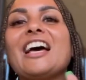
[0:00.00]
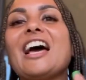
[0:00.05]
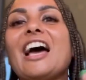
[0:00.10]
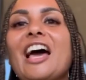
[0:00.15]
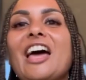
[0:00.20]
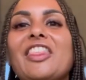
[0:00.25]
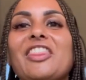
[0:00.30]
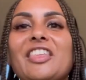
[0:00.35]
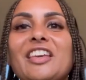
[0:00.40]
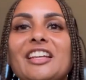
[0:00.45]

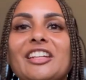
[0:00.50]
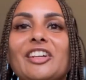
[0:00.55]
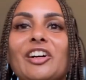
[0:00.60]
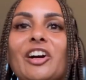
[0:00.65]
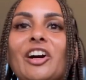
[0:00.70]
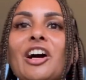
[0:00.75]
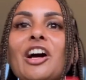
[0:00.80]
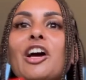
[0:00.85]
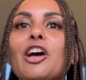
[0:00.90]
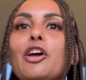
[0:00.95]
Athena,
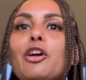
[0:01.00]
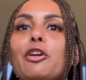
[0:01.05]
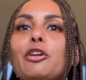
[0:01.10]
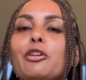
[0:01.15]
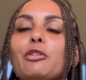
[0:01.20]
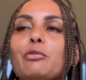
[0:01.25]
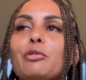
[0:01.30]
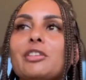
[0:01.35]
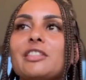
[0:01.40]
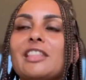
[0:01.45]
who
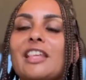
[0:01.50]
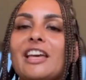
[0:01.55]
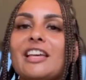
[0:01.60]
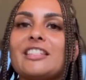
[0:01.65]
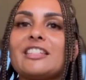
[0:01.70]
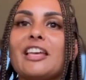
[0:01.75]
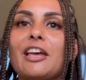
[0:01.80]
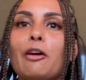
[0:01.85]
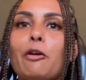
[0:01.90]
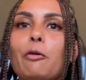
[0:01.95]
was there
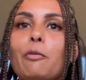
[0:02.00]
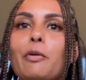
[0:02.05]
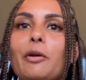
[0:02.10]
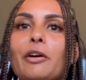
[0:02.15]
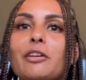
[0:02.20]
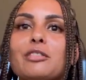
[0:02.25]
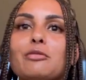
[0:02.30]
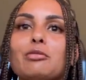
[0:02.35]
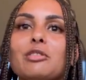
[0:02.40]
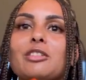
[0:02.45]
to help
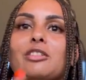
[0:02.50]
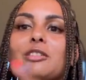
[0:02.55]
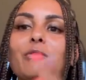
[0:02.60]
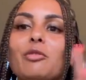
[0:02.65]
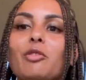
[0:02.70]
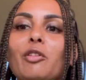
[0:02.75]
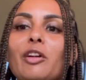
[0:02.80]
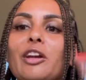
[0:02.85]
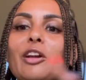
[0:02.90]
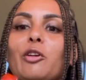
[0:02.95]
us with some
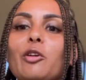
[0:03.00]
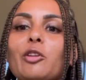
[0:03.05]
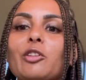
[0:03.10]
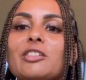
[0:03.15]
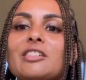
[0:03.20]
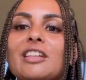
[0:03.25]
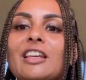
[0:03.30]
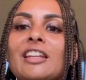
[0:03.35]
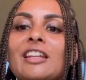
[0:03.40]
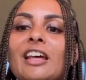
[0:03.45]
great
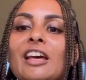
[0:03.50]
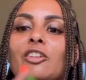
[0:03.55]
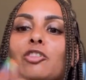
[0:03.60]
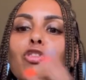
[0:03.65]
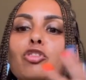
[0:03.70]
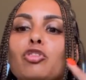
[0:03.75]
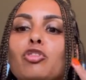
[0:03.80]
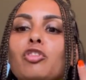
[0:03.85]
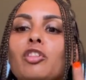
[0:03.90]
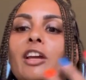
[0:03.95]
content and
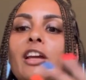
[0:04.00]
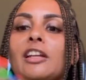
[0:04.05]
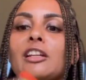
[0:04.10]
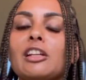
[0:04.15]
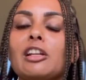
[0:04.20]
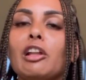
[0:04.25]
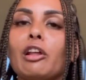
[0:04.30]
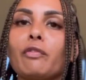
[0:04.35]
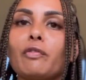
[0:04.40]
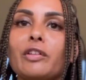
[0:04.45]
just creating a
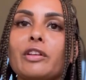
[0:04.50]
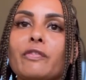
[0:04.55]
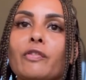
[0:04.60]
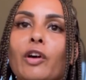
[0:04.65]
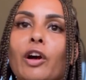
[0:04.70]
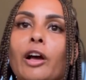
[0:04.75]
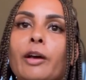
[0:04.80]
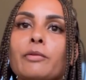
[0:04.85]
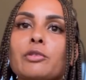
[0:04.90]
lovely vibe.